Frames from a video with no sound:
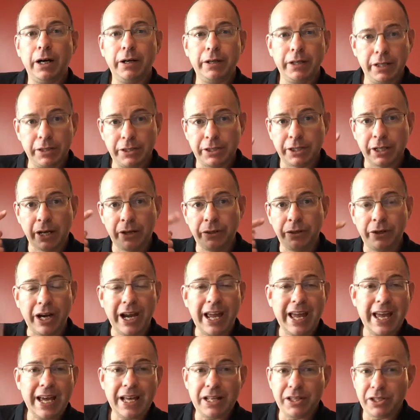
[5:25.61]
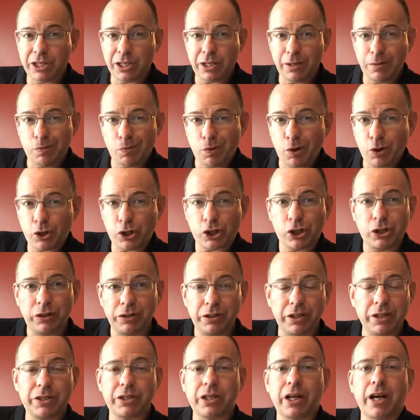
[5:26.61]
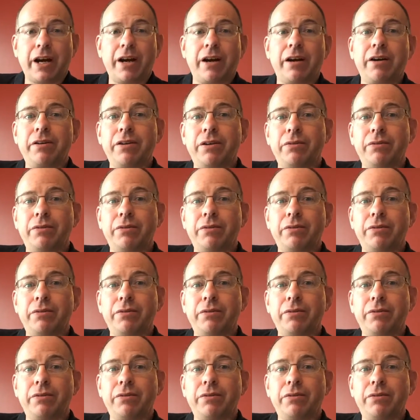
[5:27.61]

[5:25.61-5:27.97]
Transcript: inside their heads, the emotional desire